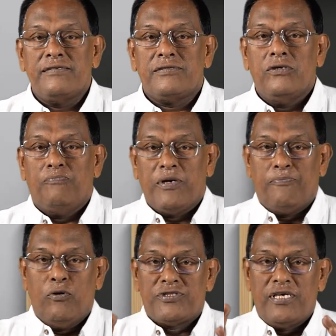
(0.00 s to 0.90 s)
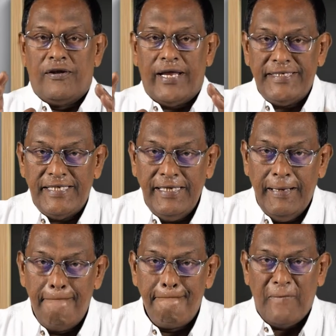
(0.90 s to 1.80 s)
So proposal writing
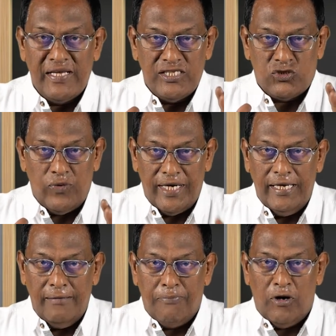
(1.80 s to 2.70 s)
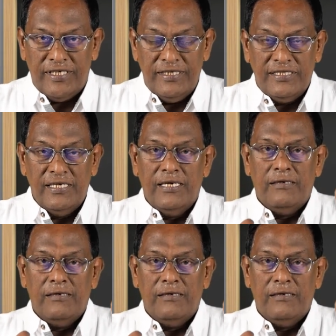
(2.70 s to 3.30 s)
is very important,